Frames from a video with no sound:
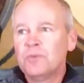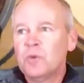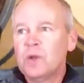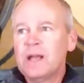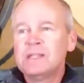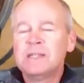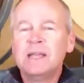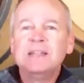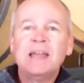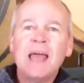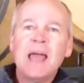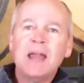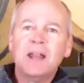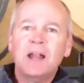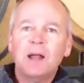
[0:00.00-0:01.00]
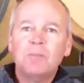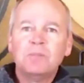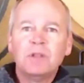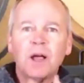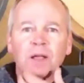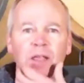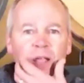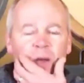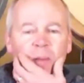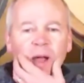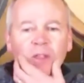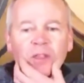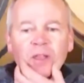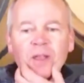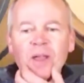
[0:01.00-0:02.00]
say tannin, I'm talking about
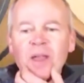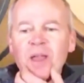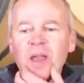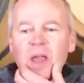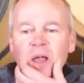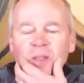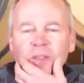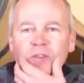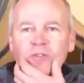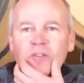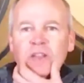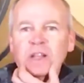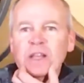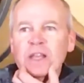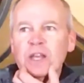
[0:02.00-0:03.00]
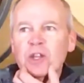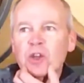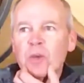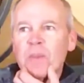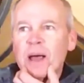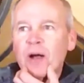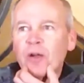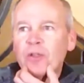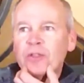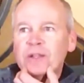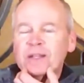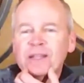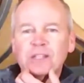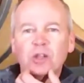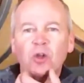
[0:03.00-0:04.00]
the feeling in your mouth that gets
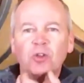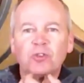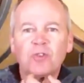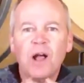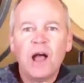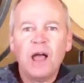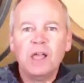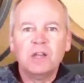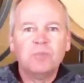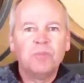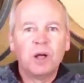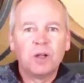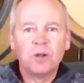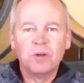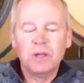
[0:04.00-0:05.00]
all dry and puckery.